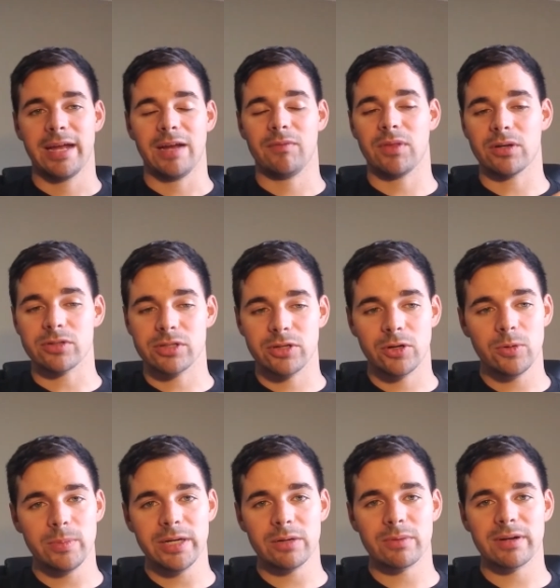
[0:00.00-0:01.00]
If there's too
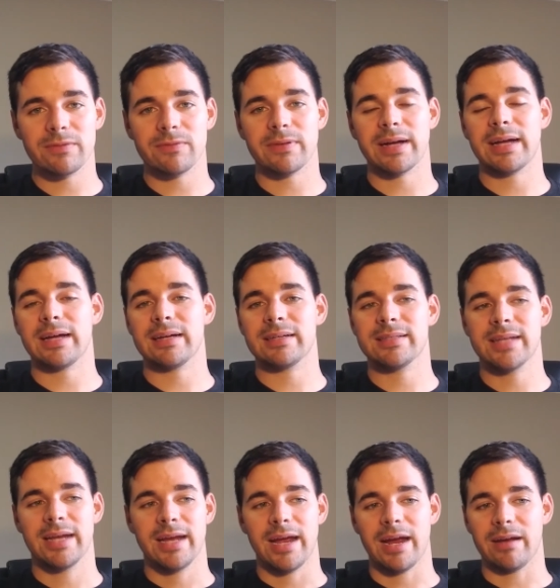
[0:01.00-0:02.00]
many red flags
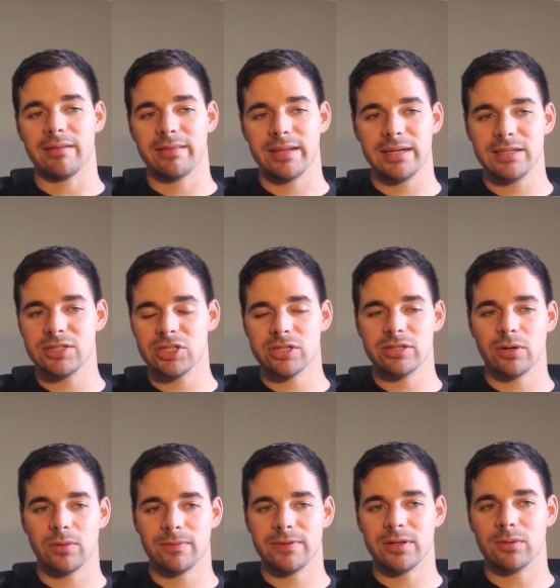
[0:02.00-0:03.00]
and things just
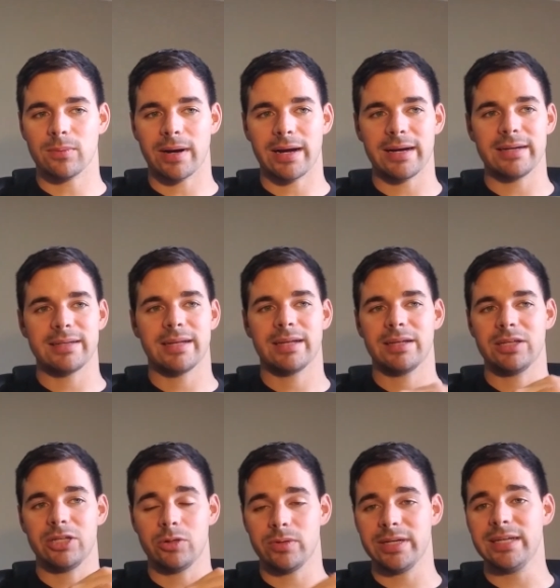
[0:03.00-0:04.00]
don't feel right,
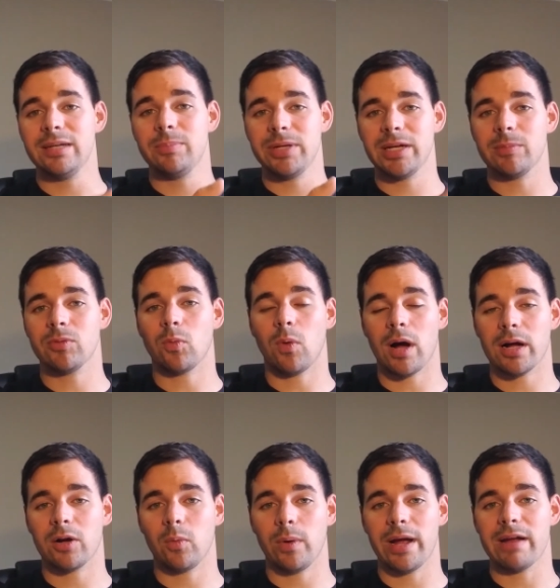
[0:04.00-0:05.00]
you need to be able to
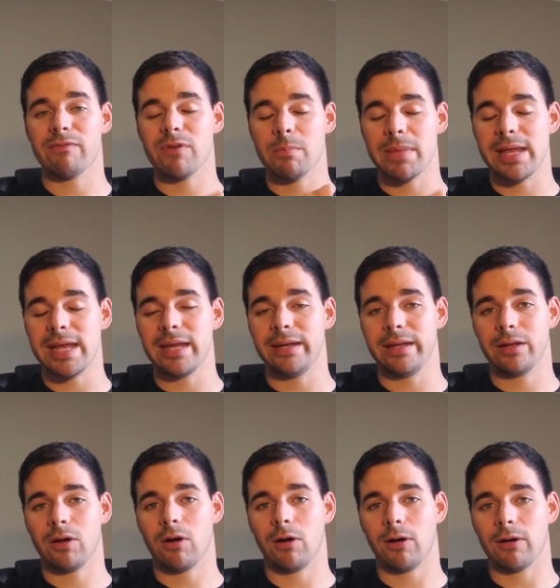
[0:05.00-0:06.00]
walk away from any
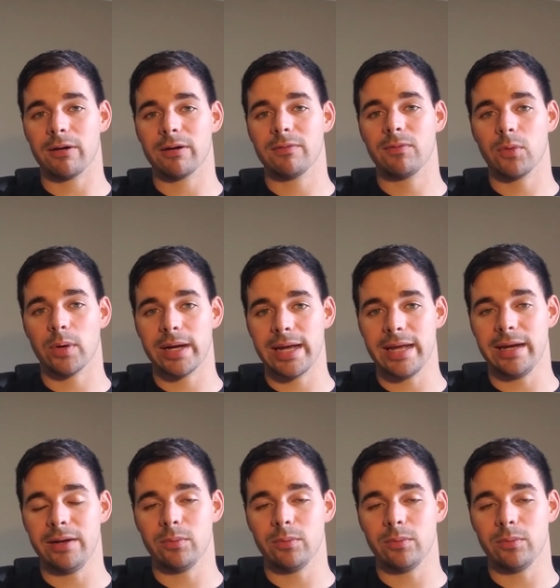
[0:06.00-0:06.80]
car for any